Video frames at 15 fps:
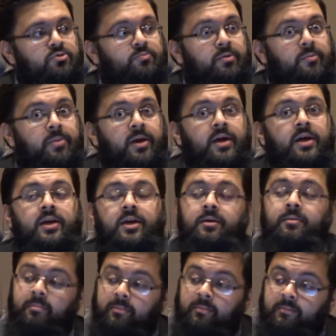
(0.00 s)
To
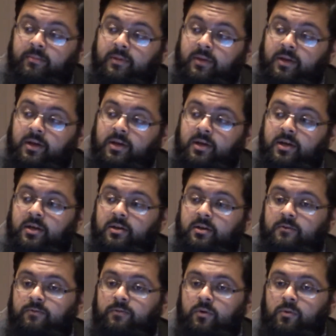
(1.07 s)
prepare him
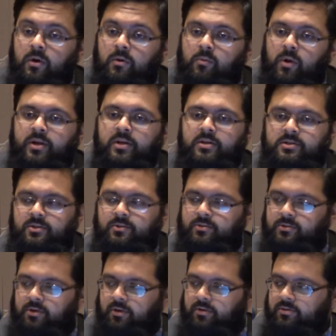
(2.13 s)
for what wonders
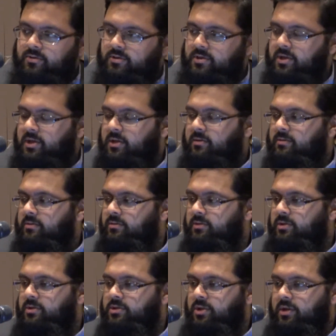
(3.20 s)
he was going to see
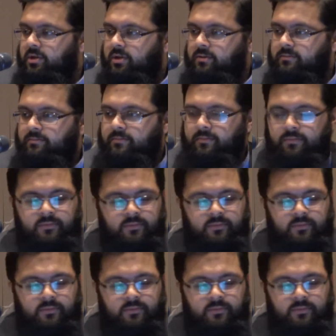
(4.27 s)
on this journey.